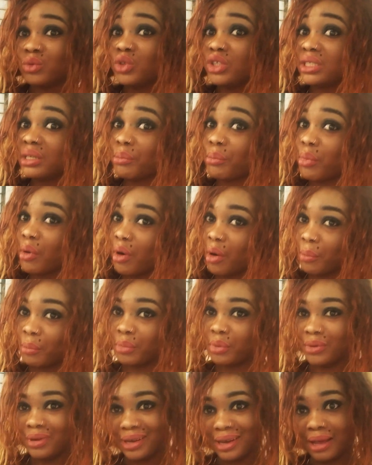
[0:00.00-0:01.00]
who is a
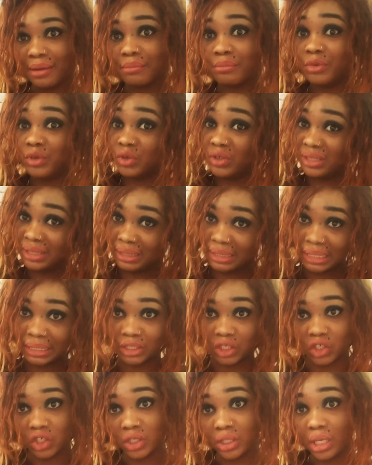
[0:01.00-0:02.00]
popular
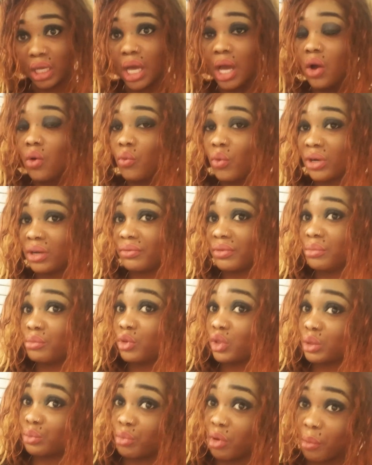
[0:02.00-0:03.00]
musician, one of the
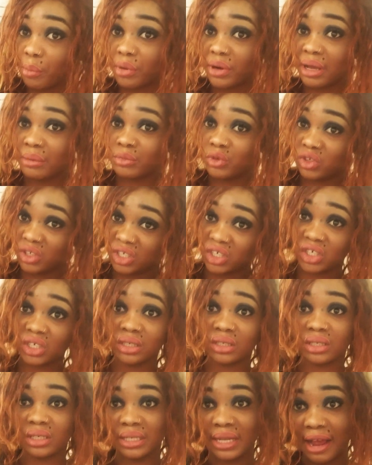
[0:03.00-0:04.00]
most popular
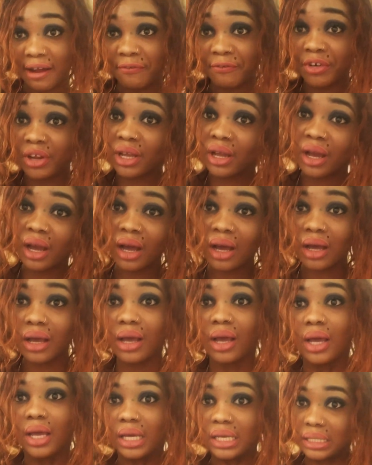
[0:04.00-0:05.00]
musicians in Africa.
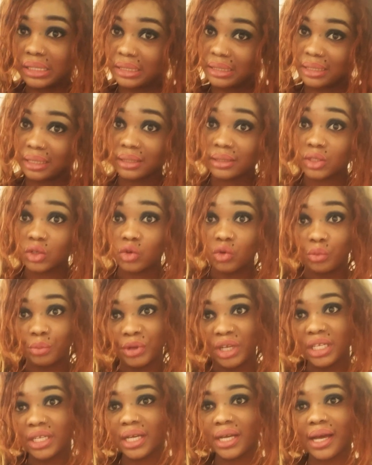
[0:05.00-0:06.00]
He sings
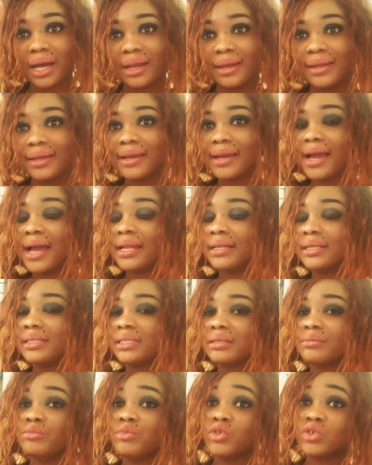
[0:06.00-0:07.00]
Coupé-Décalé, and
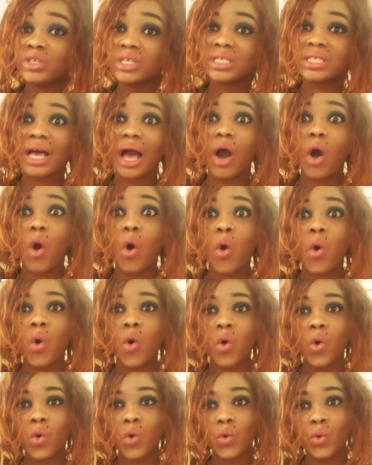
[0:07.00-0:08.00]
his musics are
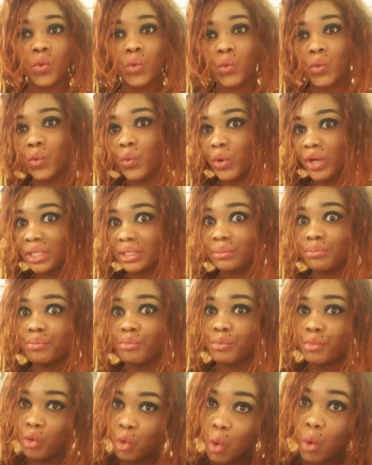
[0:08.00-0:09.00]
always
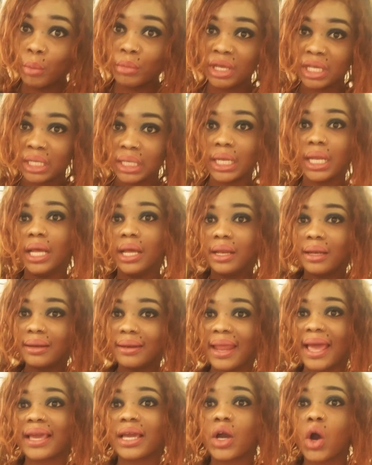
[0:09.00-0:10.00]
booming,
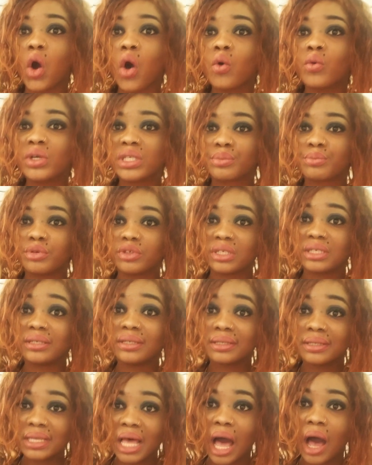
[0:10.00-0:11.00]
like always putting
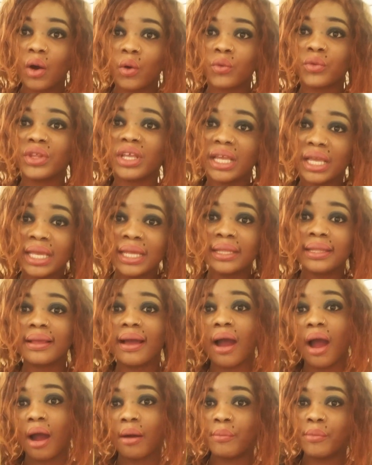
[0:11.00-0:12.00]
sound in
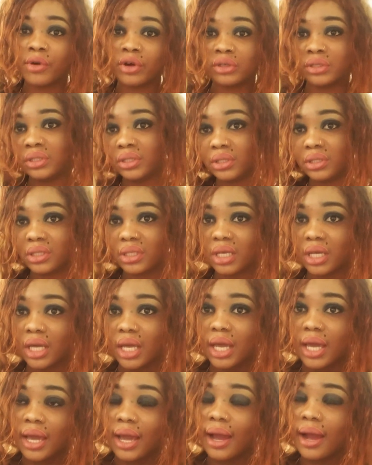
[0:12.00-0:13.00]
our bodies.
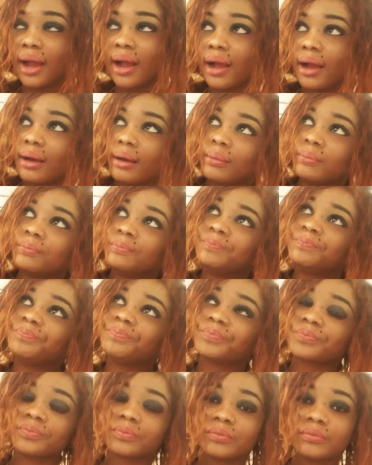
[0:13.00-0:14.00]
Um,